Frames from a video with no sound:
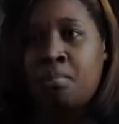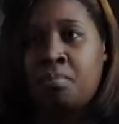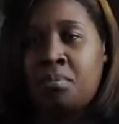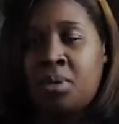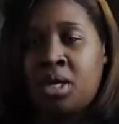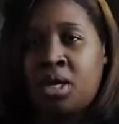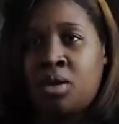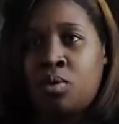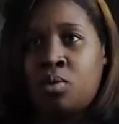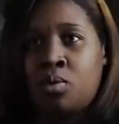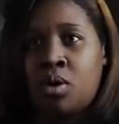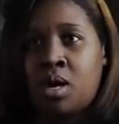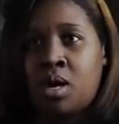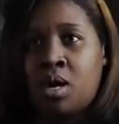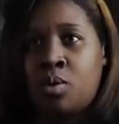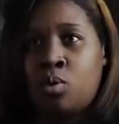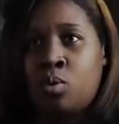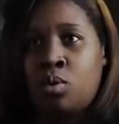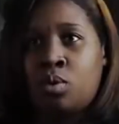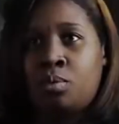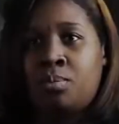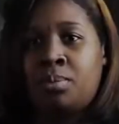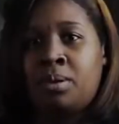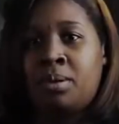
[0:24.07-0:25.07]
Me and Rob
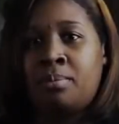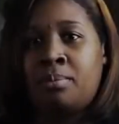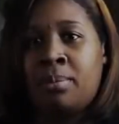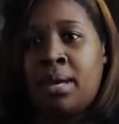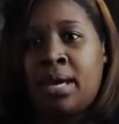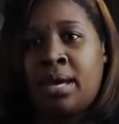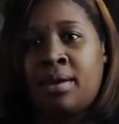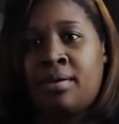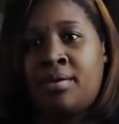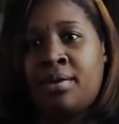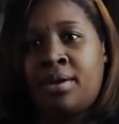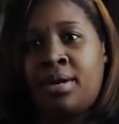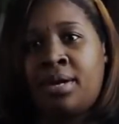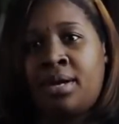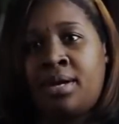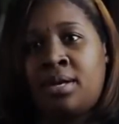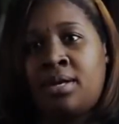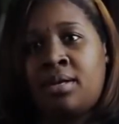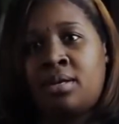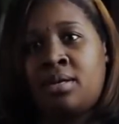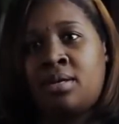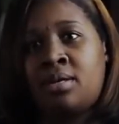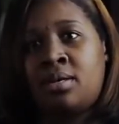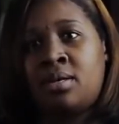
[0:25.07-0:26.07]
will be
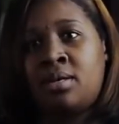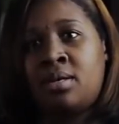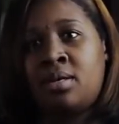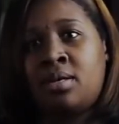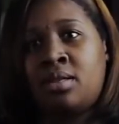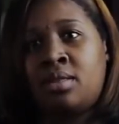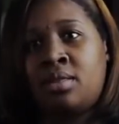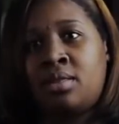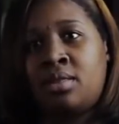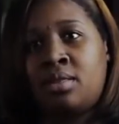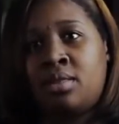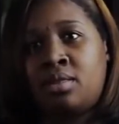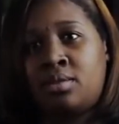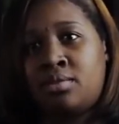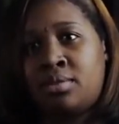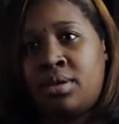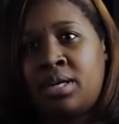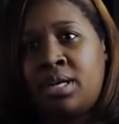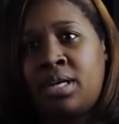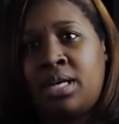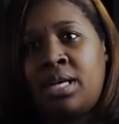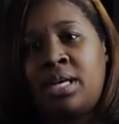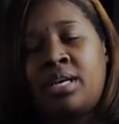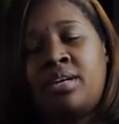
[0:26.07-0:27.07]
married three
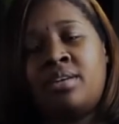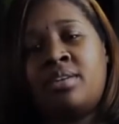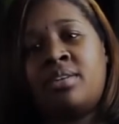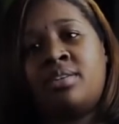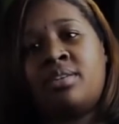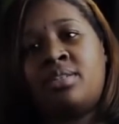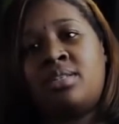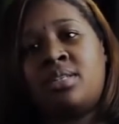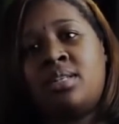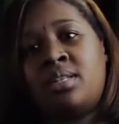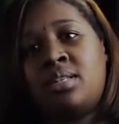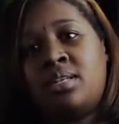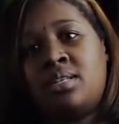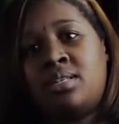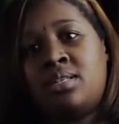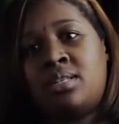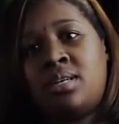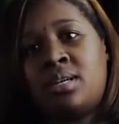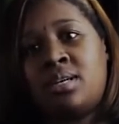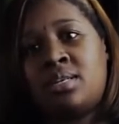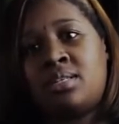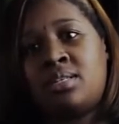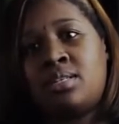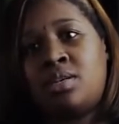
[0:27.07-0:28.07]
years in this
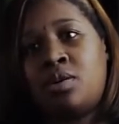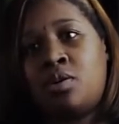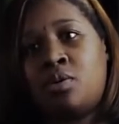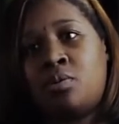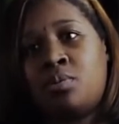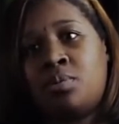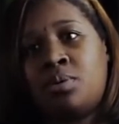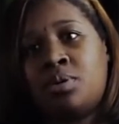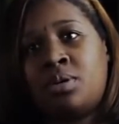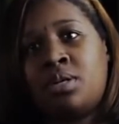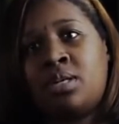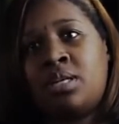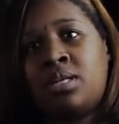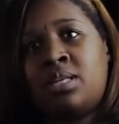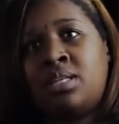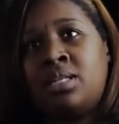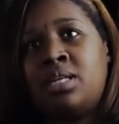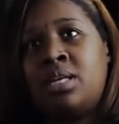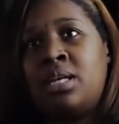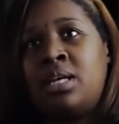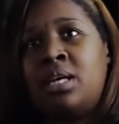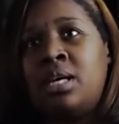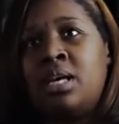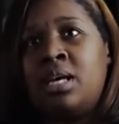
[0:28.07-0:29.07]
October. And
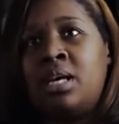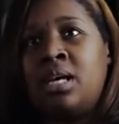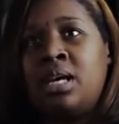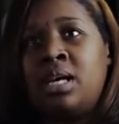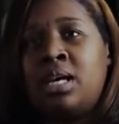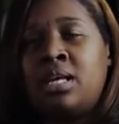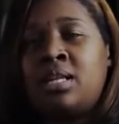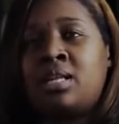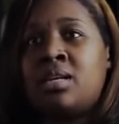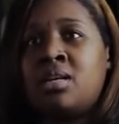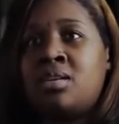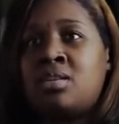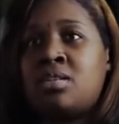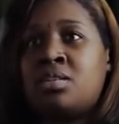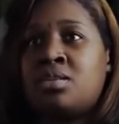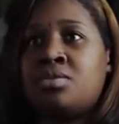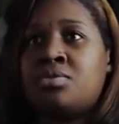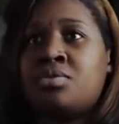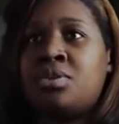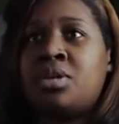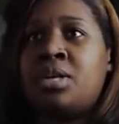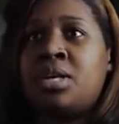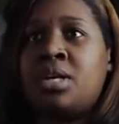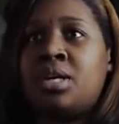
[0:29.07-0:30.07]
in those
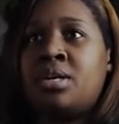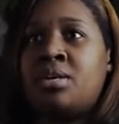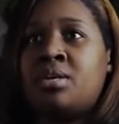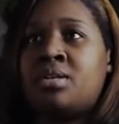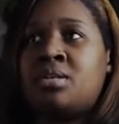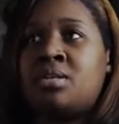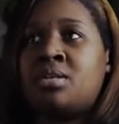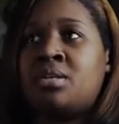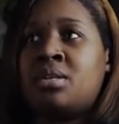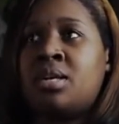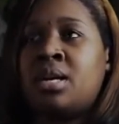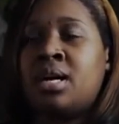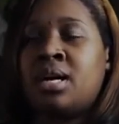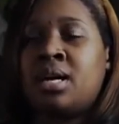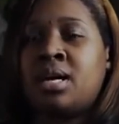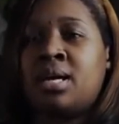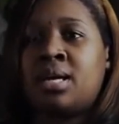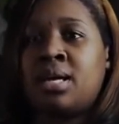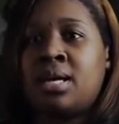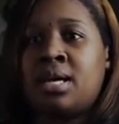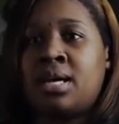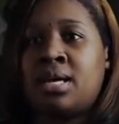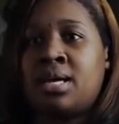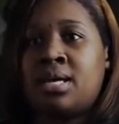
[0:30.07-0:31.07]
three years,
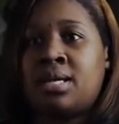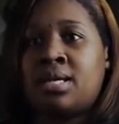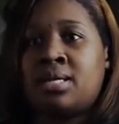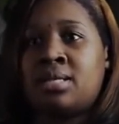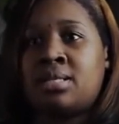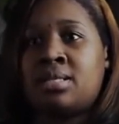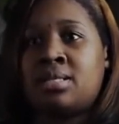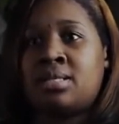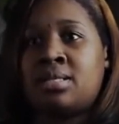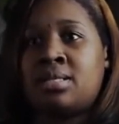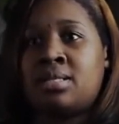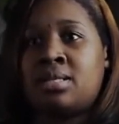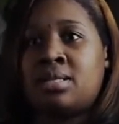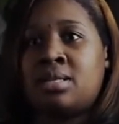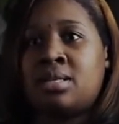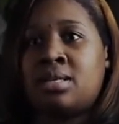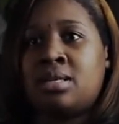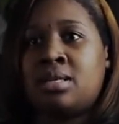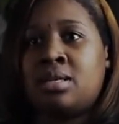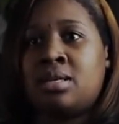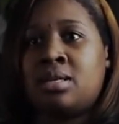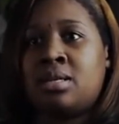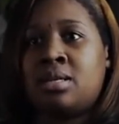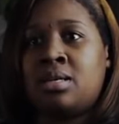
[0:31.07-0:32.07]
God has
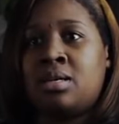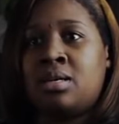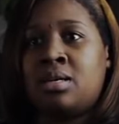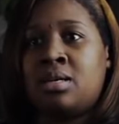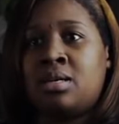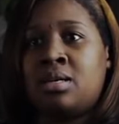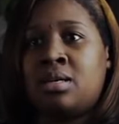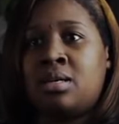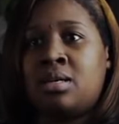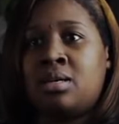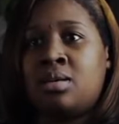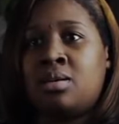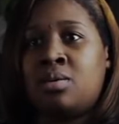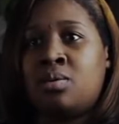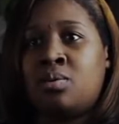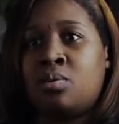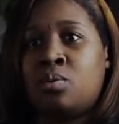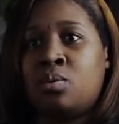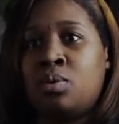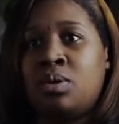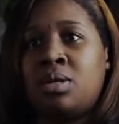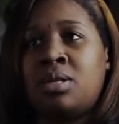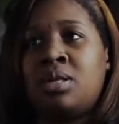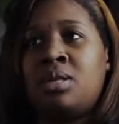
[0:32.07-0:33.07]

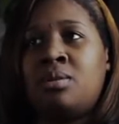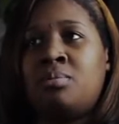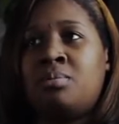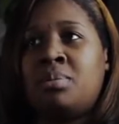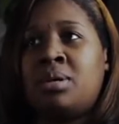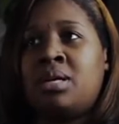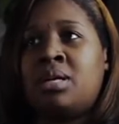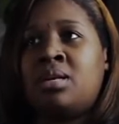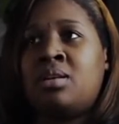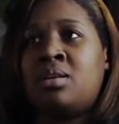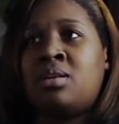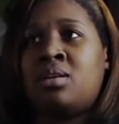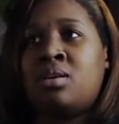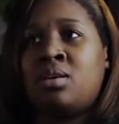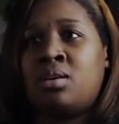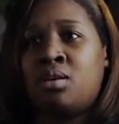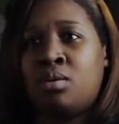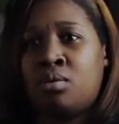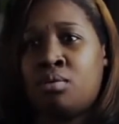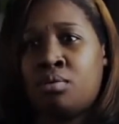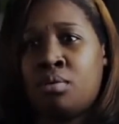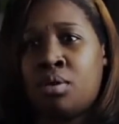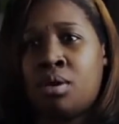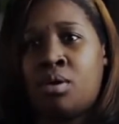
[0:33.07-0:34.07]
really been
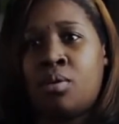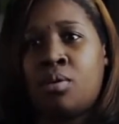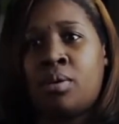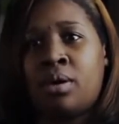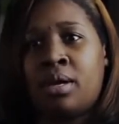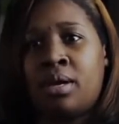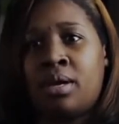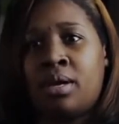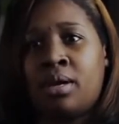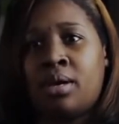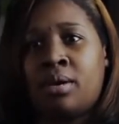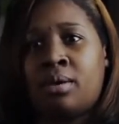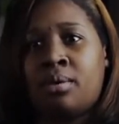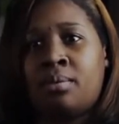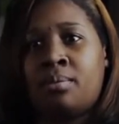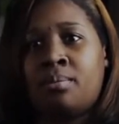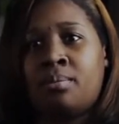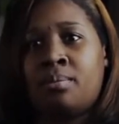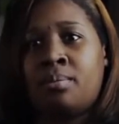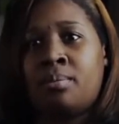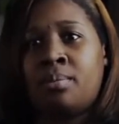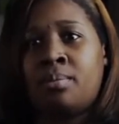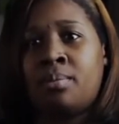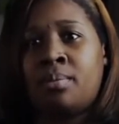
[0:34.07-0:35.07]
growing
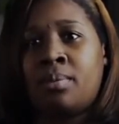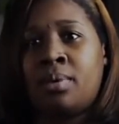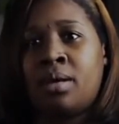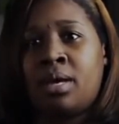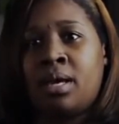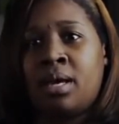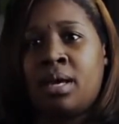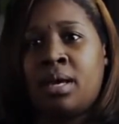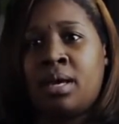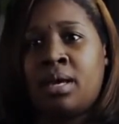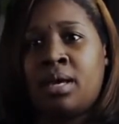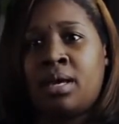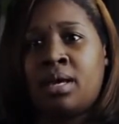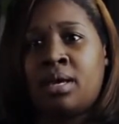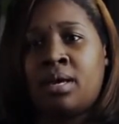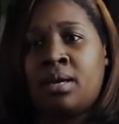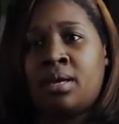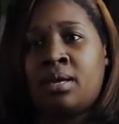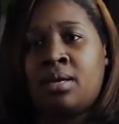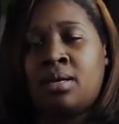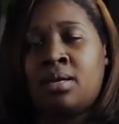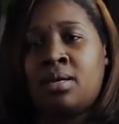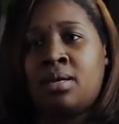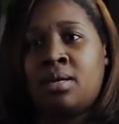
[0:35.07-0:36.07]
him.
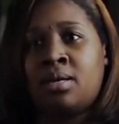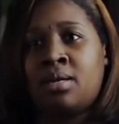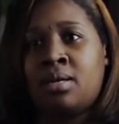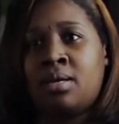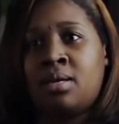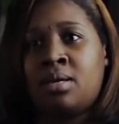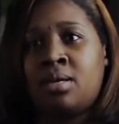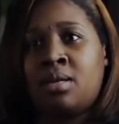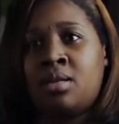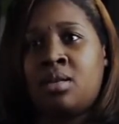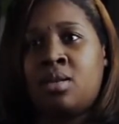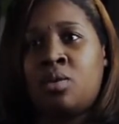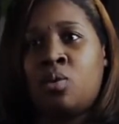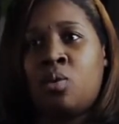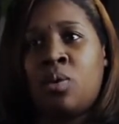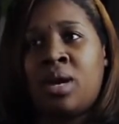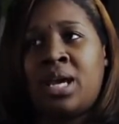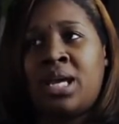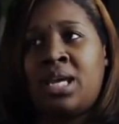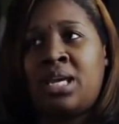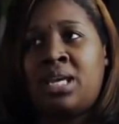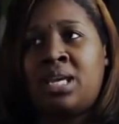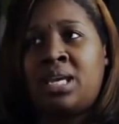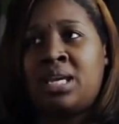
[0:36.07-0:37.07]
And the
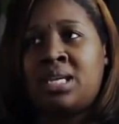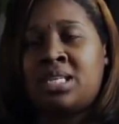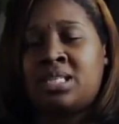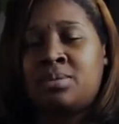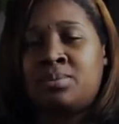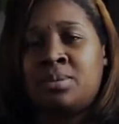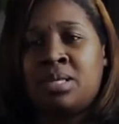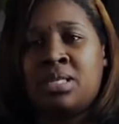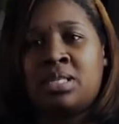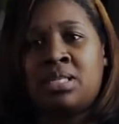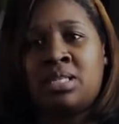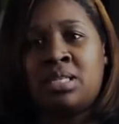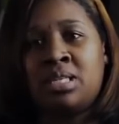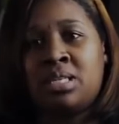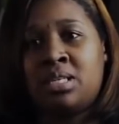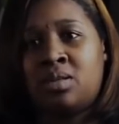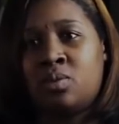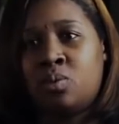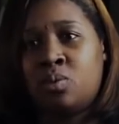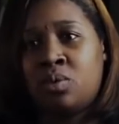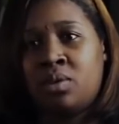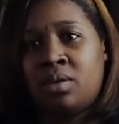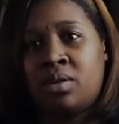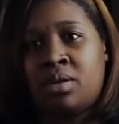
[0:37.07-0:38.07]
way He has been
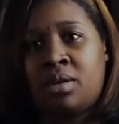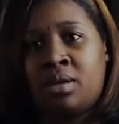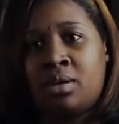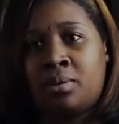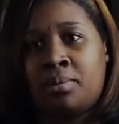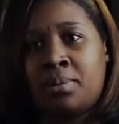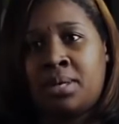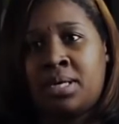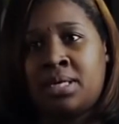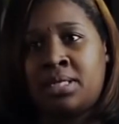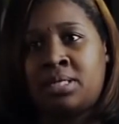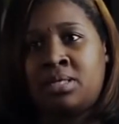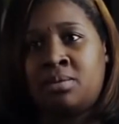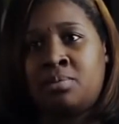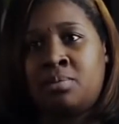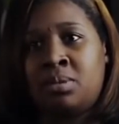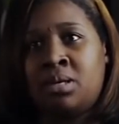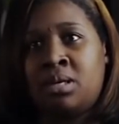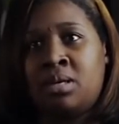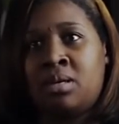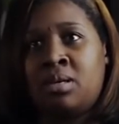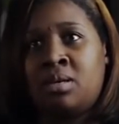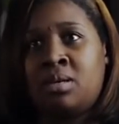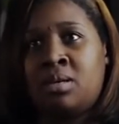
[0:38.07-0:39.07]
dealing with him has
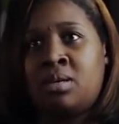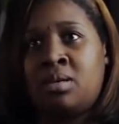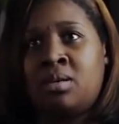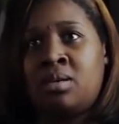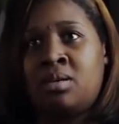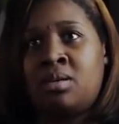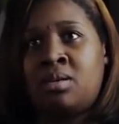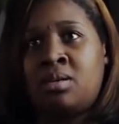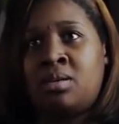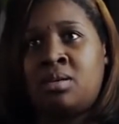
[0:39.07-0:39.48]
been